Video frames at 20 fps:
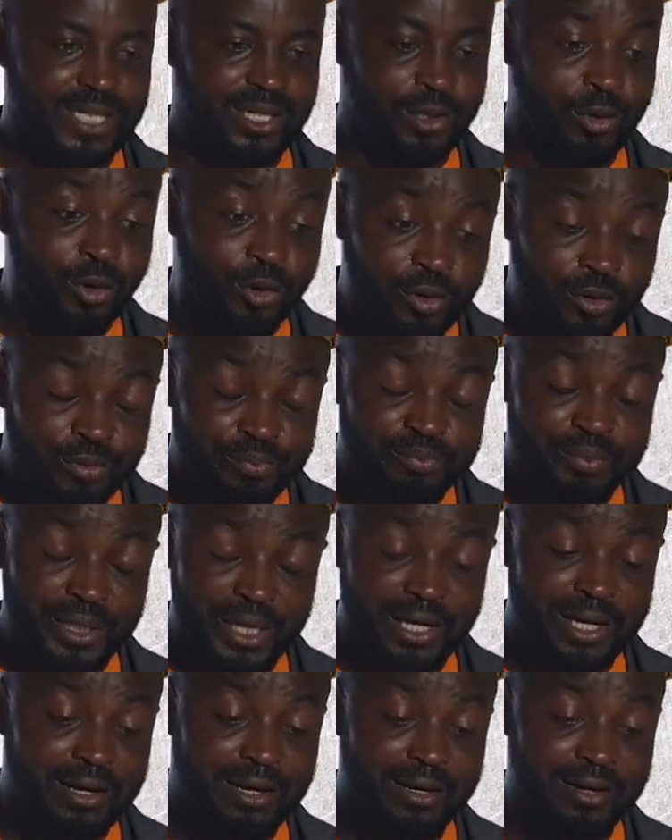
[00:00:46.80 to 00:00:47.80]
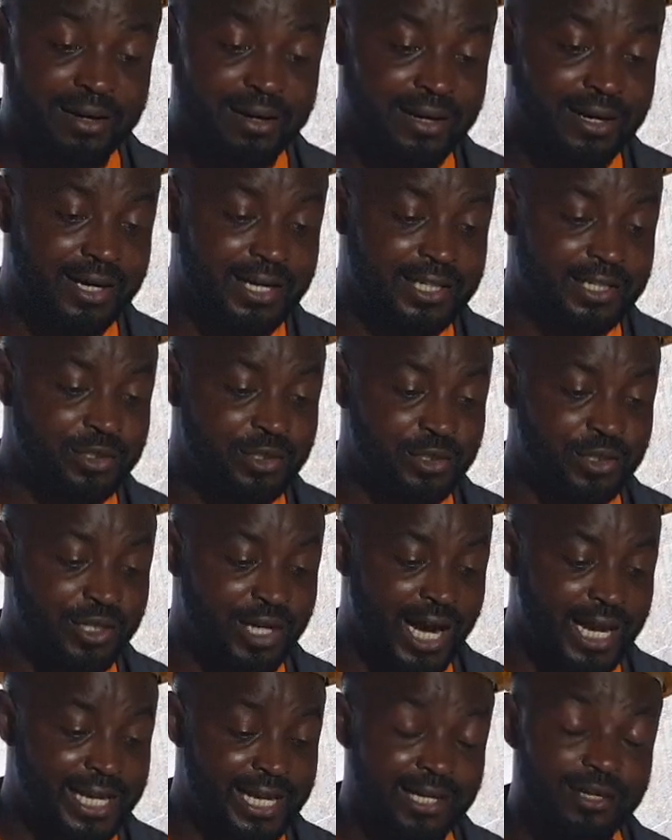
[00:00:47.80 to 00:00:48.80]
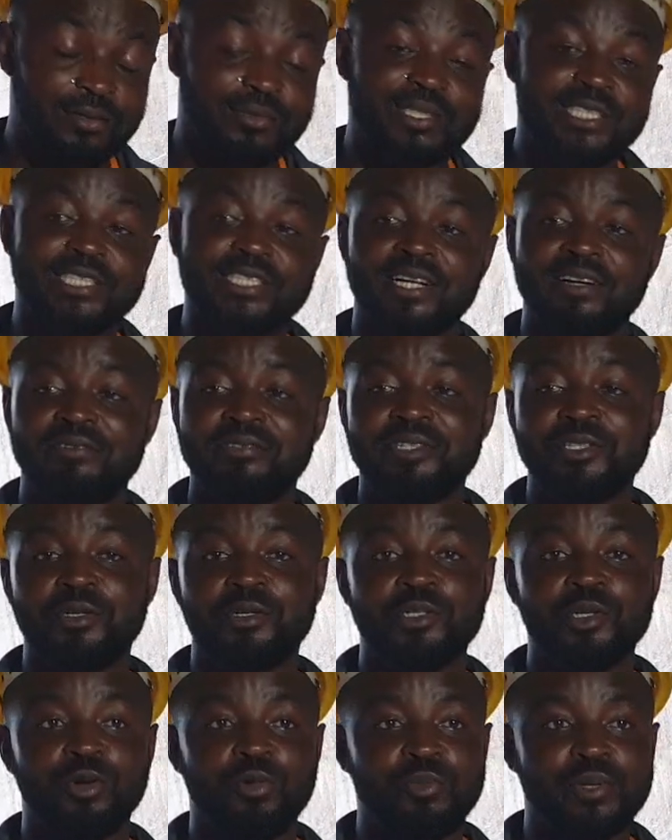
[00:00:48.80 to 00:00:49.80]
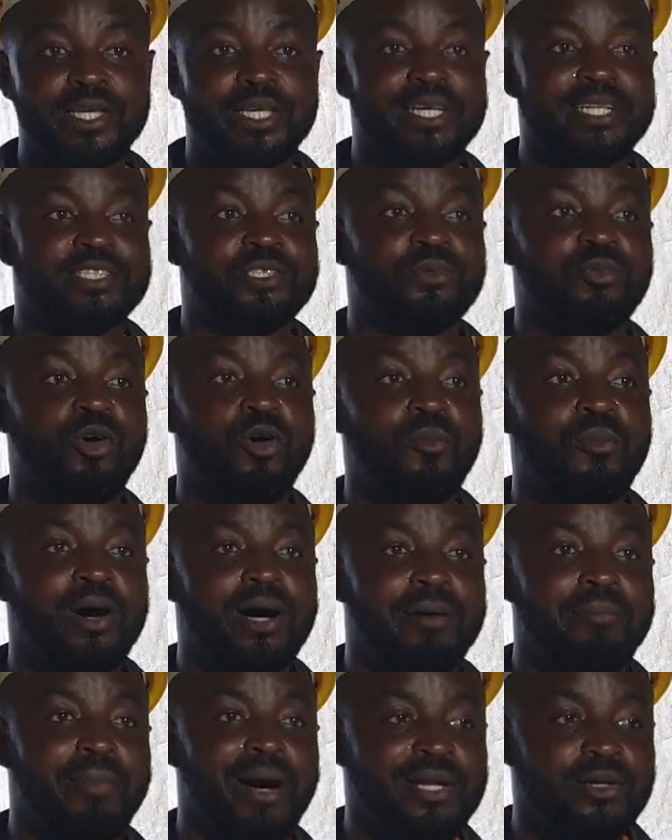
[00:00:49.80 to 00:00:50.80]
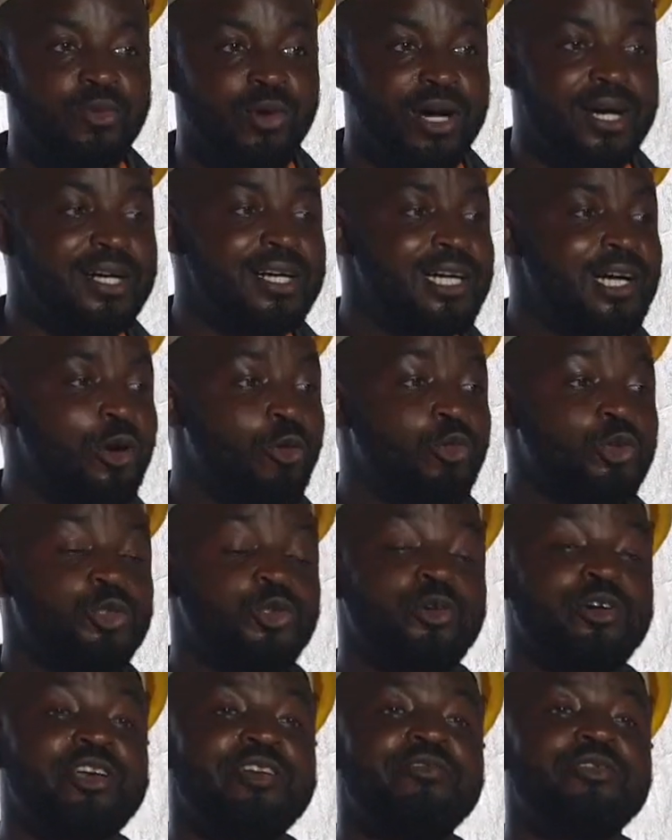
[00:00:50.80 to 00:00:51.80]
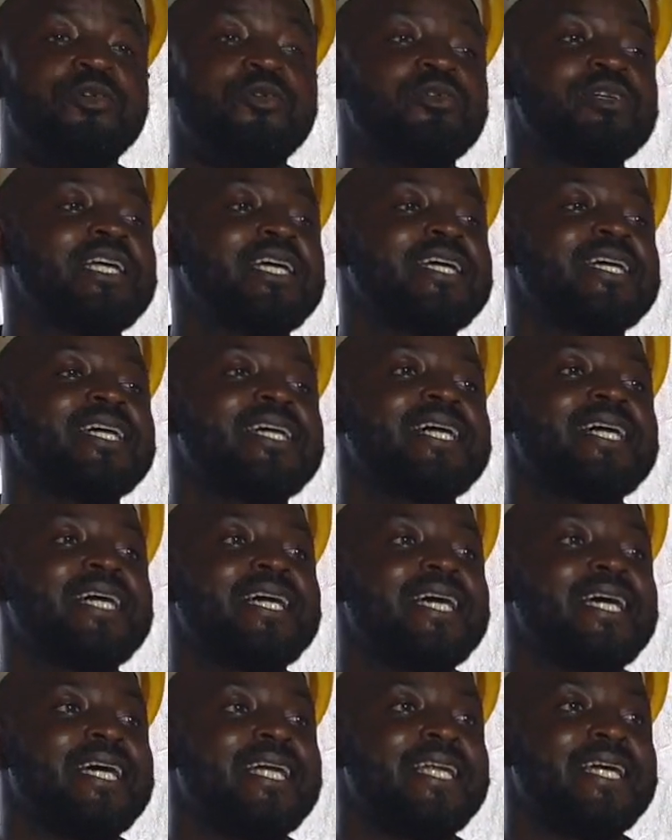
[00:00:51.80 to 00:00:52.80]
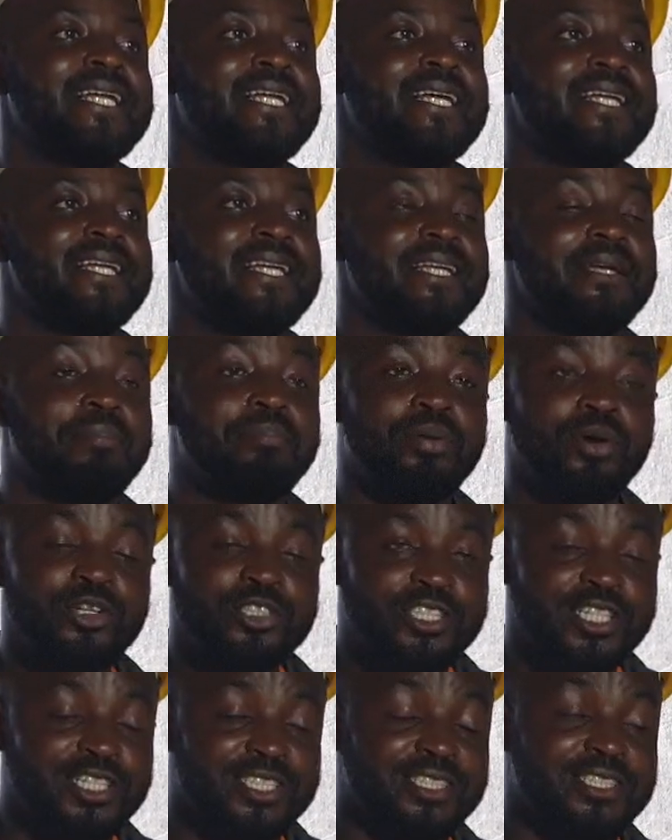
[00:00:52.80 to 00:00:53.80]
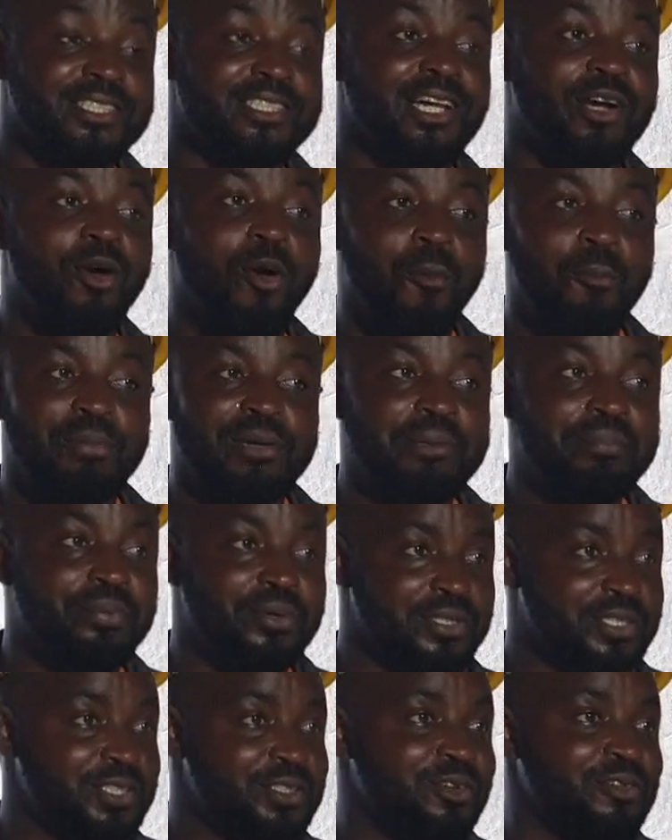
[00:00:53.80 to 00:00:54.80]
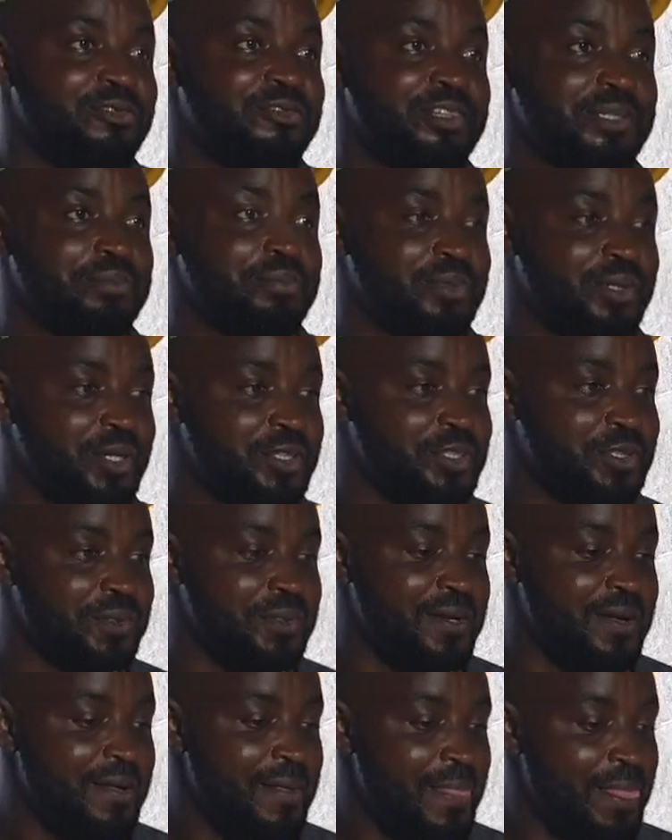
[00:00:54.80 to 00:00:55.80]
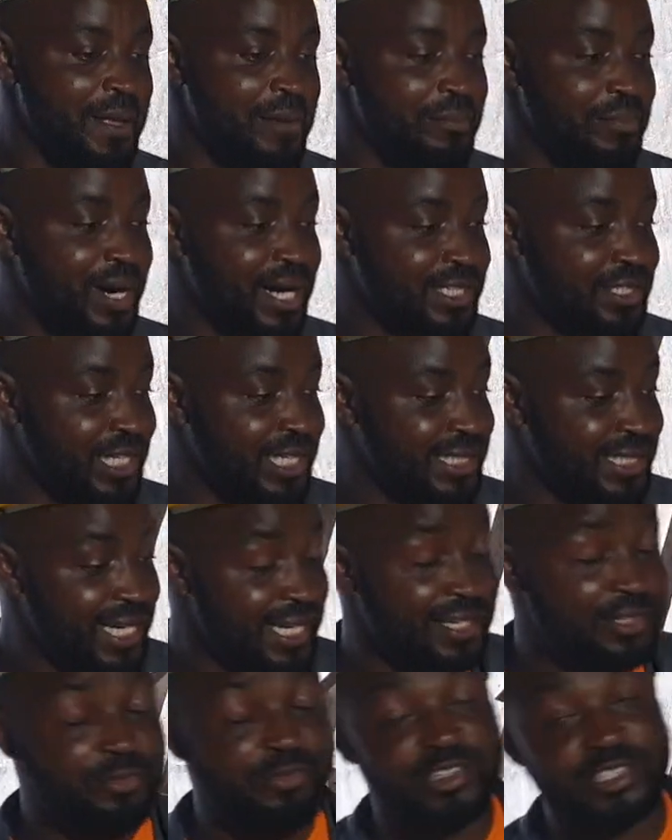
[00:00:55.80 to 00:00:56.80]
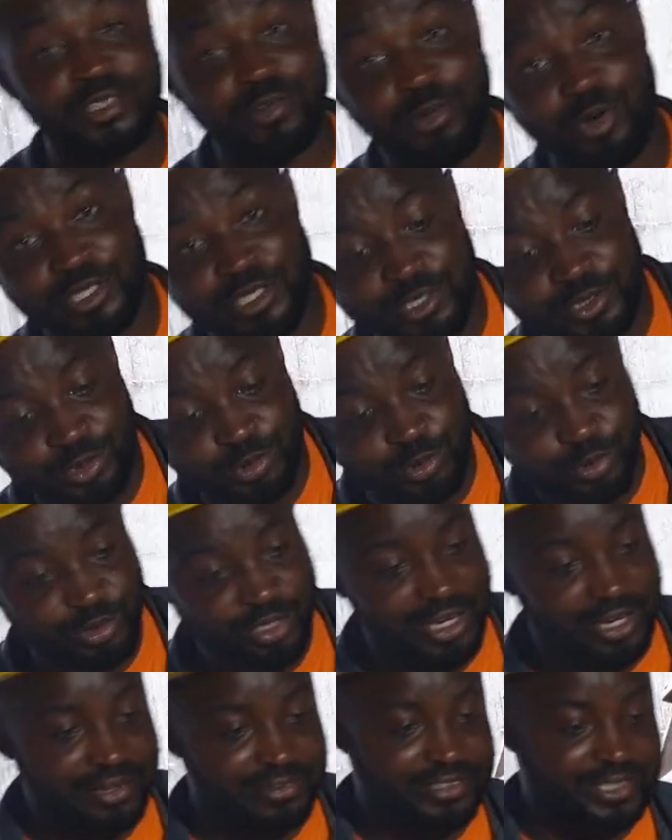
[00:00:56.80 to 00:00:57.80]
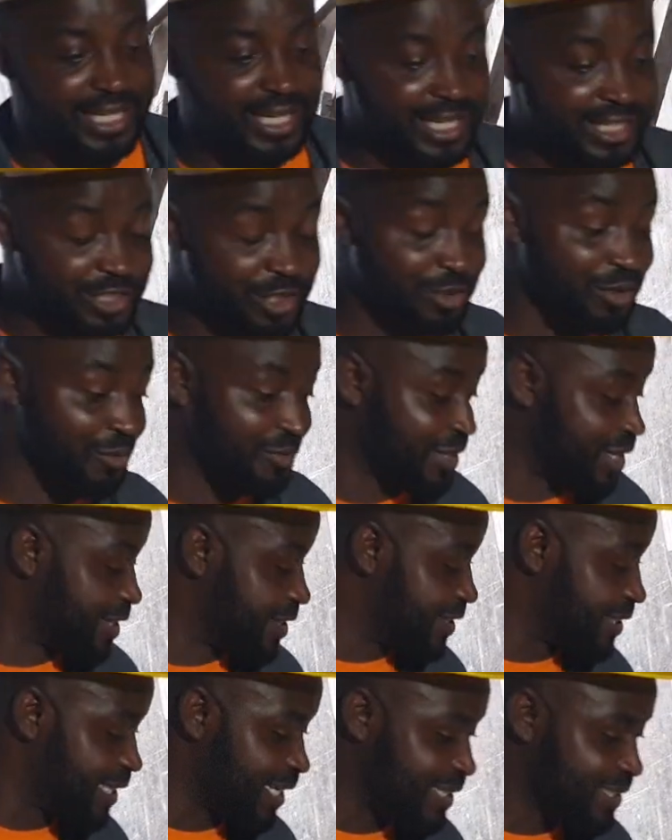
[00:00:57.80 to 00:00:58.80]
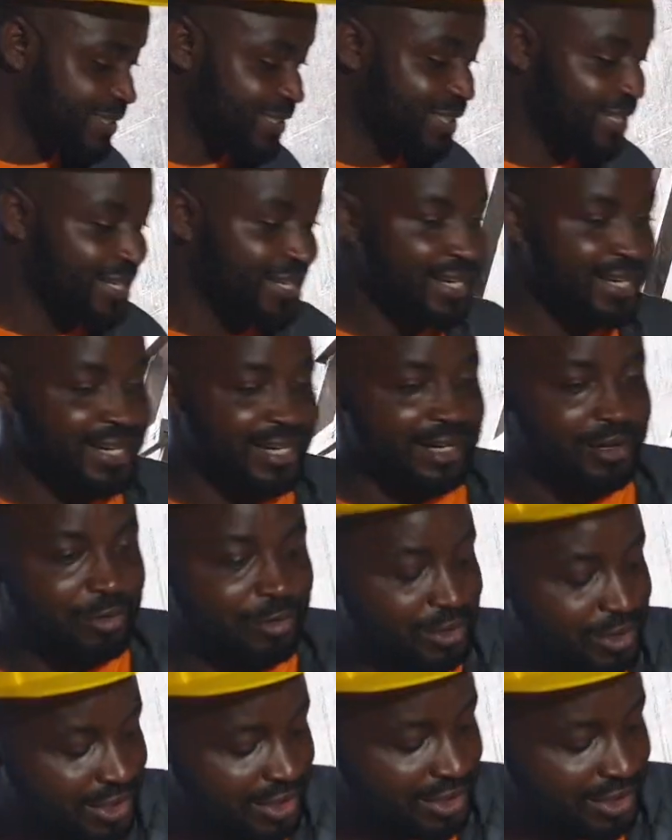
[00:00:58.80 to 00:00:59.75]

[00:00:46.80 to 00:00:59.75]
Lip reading: the end of this video, there will be a small manual which will give you the process, the complete process of feed production. But as I said, first of all, you need to do your selection of ingredients, which